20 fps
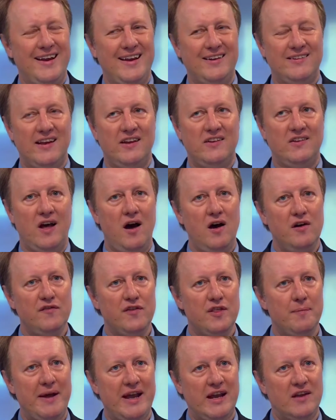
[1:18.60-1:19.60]
it's hard
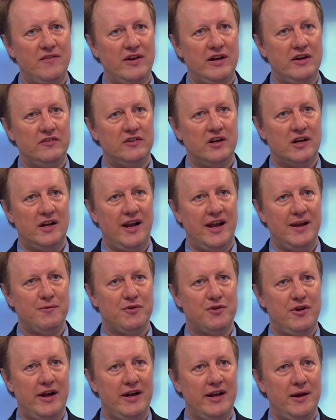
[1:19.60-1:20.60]
for the Bank of England to claim
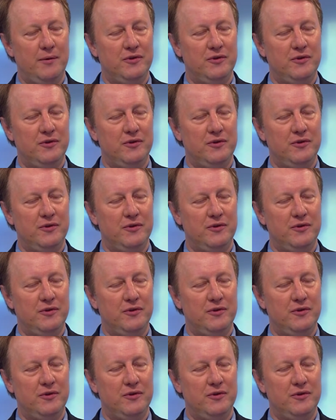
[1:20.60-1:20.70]
credit.